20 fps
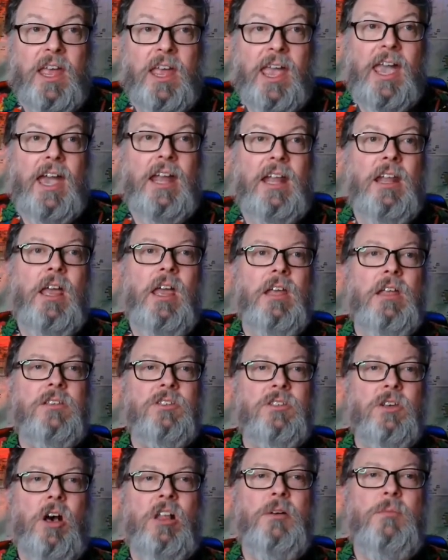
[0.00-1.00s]
and it's
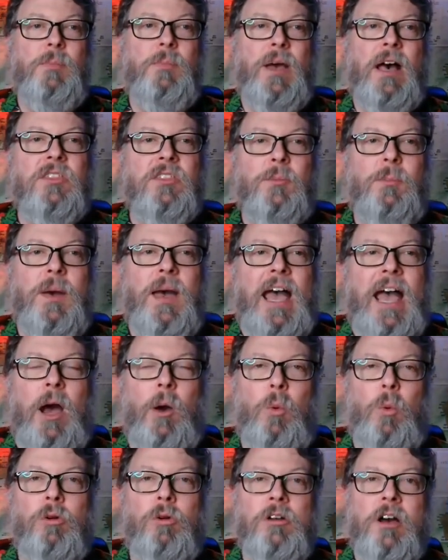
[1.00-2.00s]
all about the
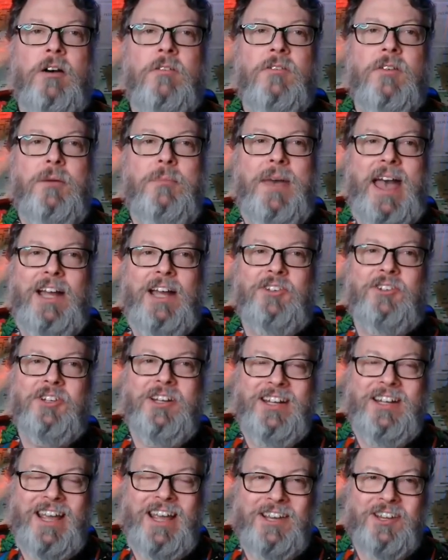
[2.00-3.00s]
power of
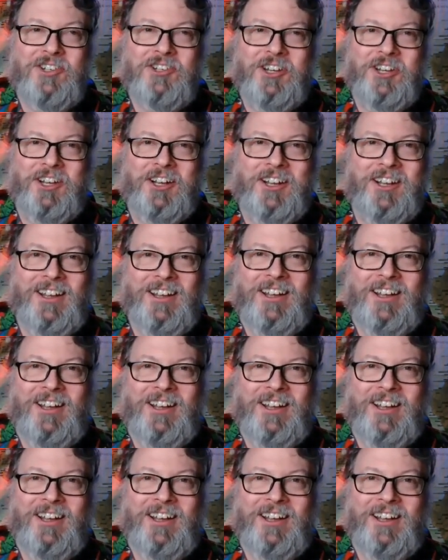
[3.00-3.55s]
imagination.